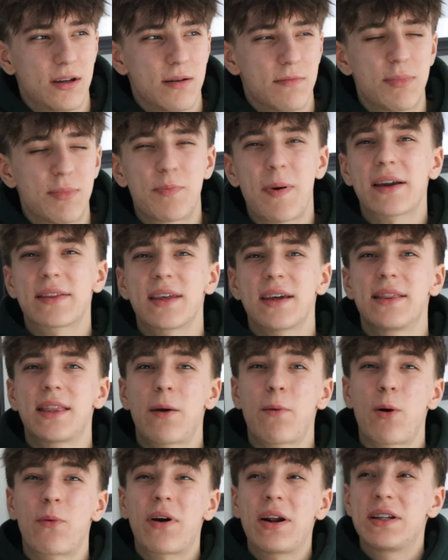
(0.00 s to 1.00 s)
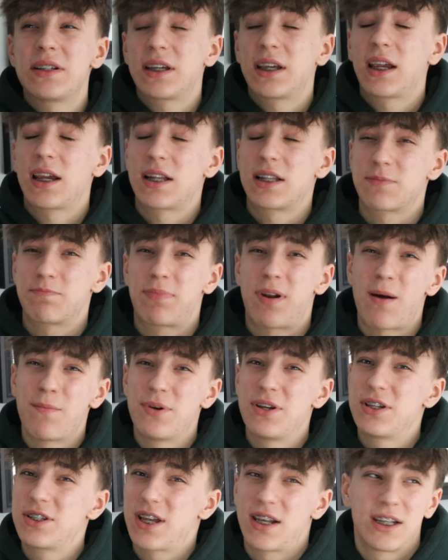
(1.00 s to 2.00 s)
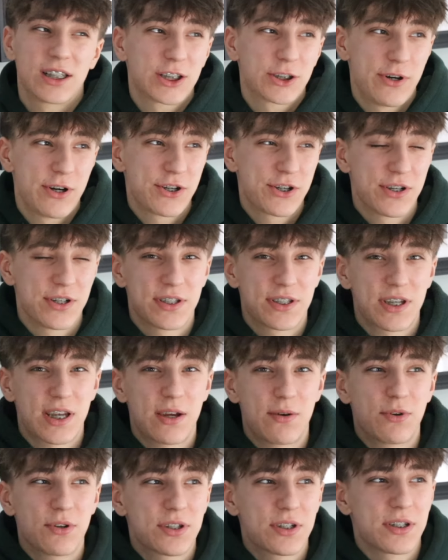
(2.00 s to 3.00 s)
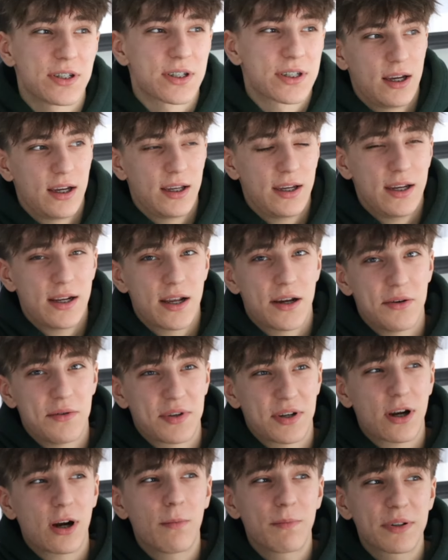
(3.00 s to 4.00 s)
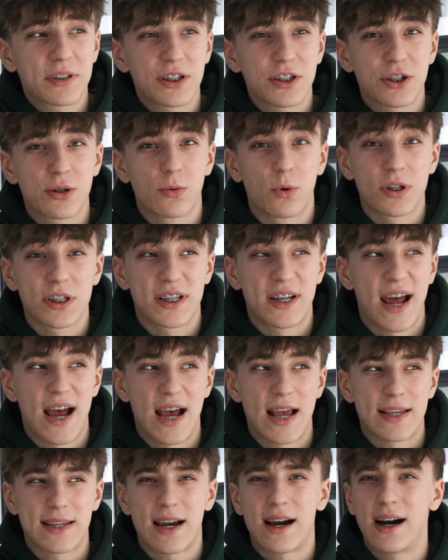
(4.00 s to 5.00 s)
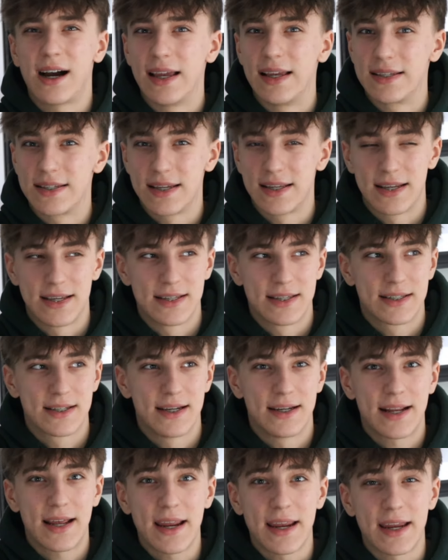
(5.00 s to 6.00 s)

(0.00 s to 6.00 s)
back then, they were racing against plumbers, electricians. It wasn't, you know, the competition wasn't as high as it is today.